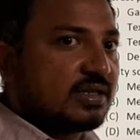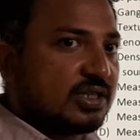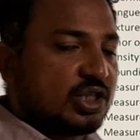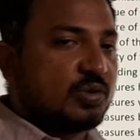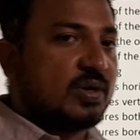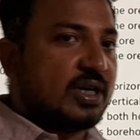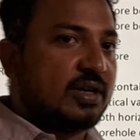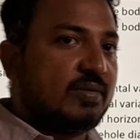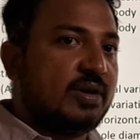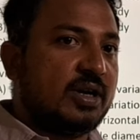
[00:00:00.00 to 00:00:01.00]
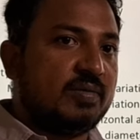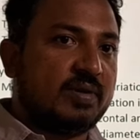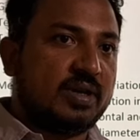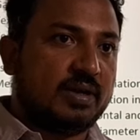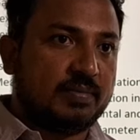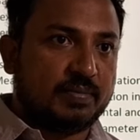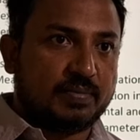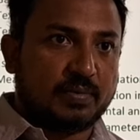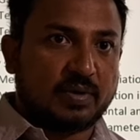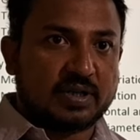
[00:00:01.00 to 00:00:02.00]
residual liquid
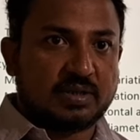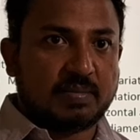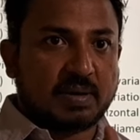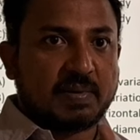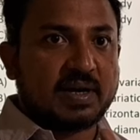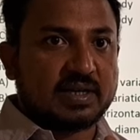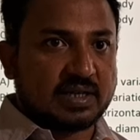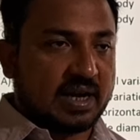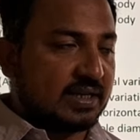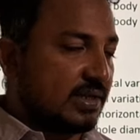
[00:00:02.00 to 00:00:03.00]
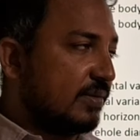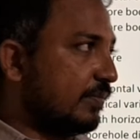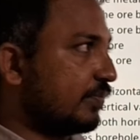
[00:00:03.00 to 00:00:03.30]
during progressive magmatic crystallization.